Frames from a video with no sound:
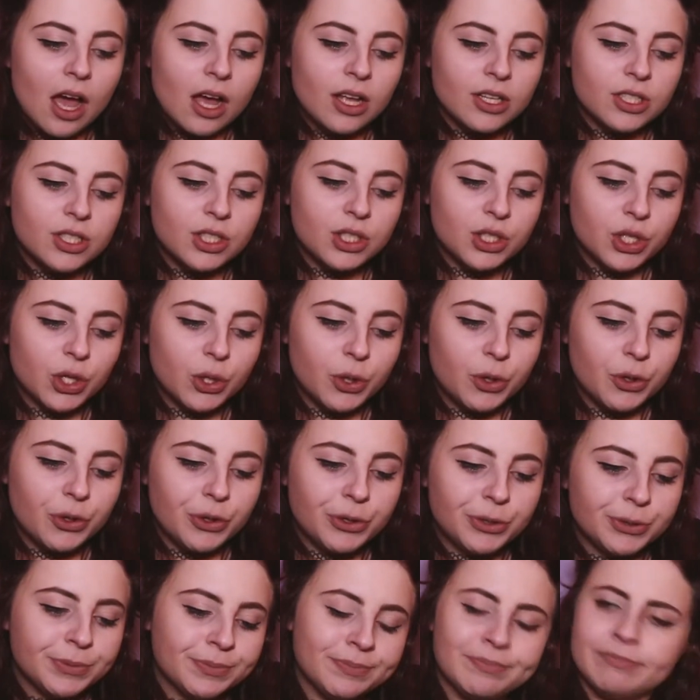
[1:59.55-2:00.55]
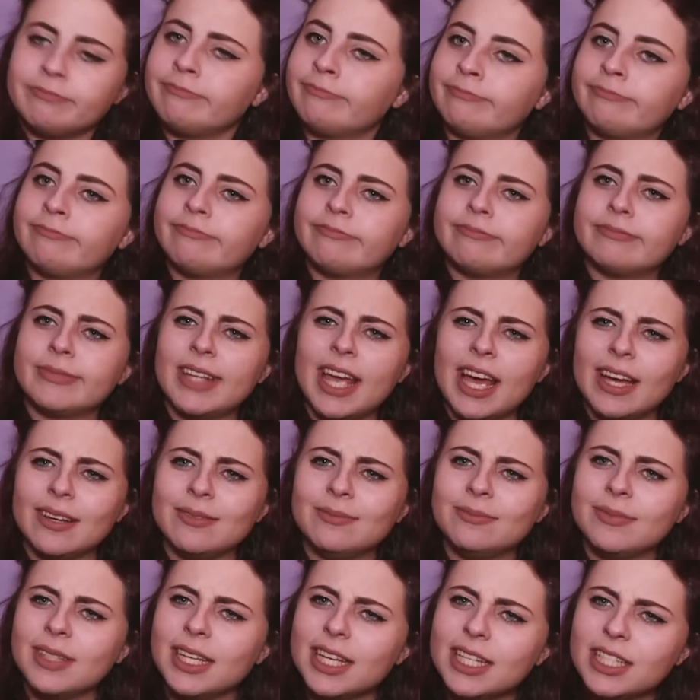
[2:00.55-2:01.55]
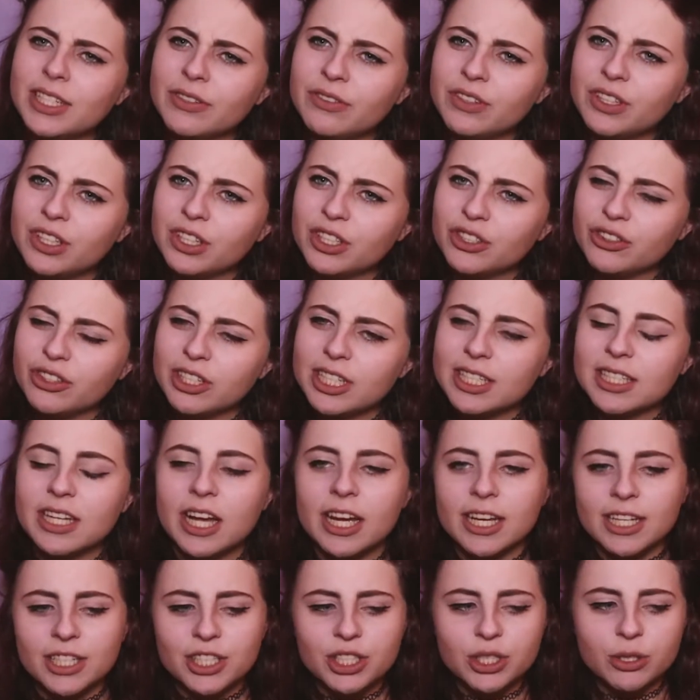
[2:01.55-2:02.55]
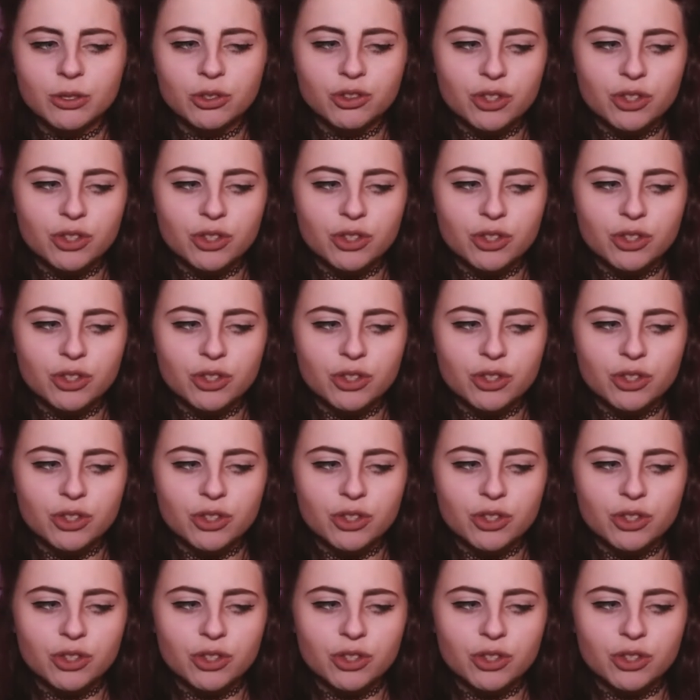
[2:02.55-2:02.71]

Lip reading: So yeah, 8 different countries. I used to go